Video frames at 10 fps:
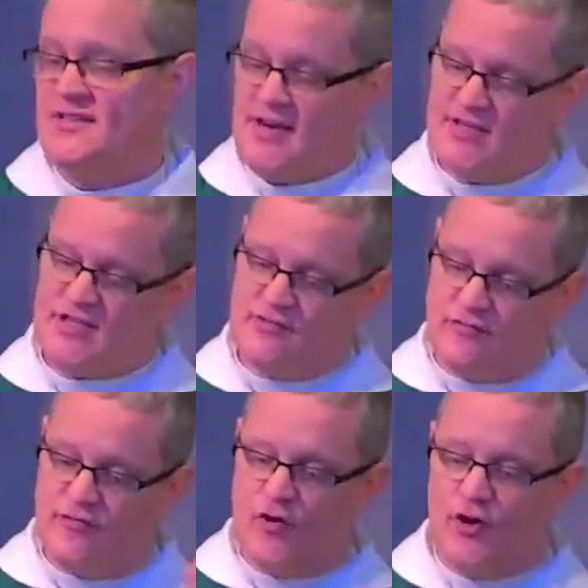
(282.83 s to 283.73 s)
that is
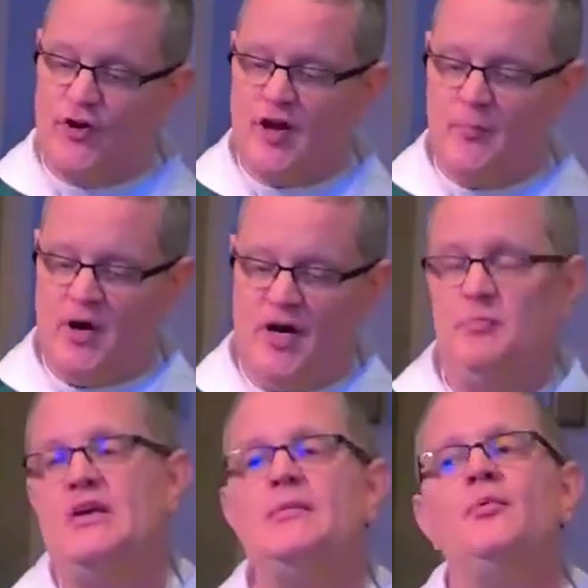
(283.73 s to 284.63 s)
conferred upon
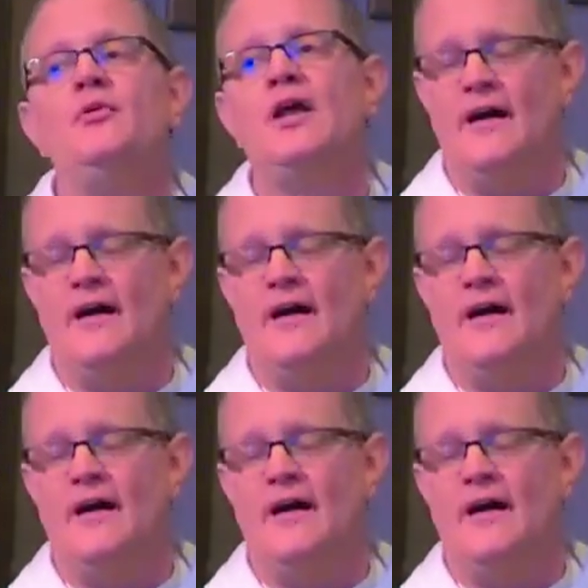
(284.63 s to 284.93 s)
people